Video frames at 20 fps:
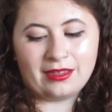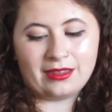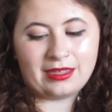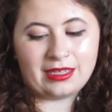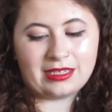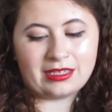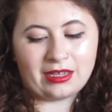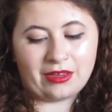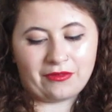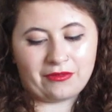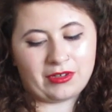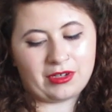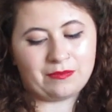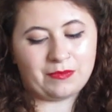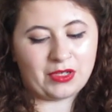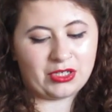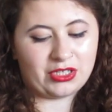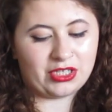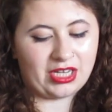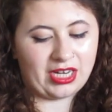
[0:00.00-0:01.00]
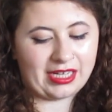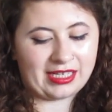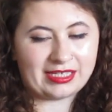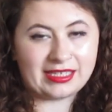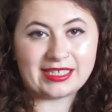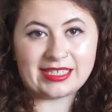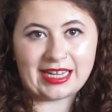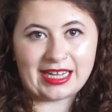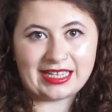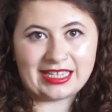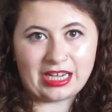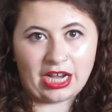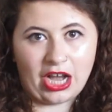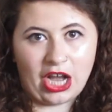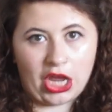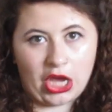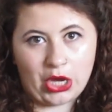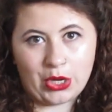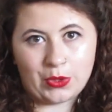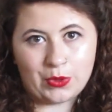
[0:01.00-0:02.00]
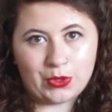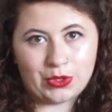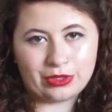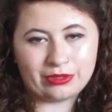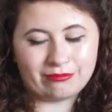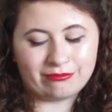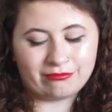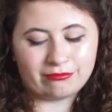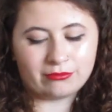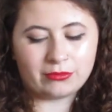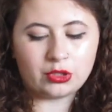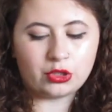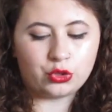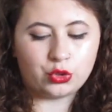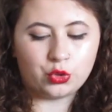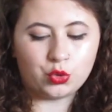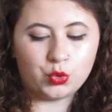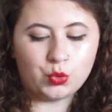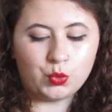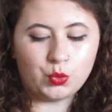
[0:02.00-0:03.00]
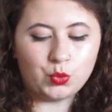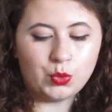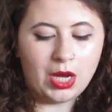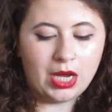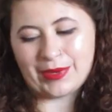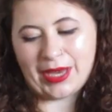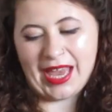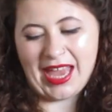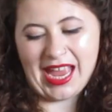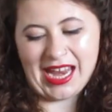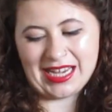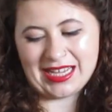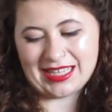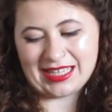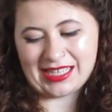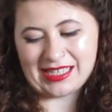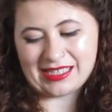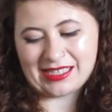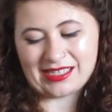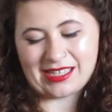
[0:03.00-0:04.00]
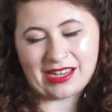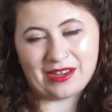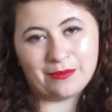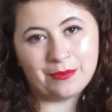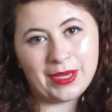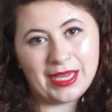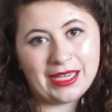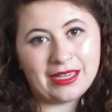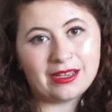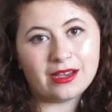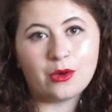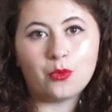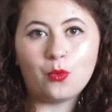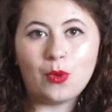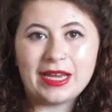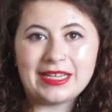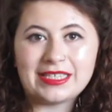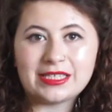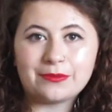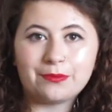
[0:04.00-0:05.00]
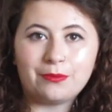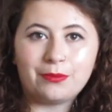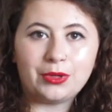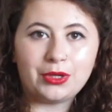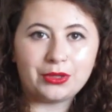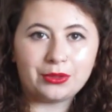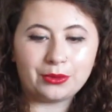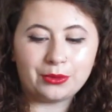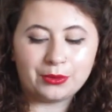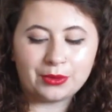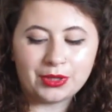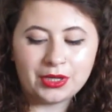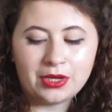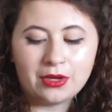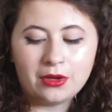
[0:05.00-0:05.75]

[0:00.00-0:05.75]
These are very much like a standalone shoe, but anything that's kind of pink, white, blue,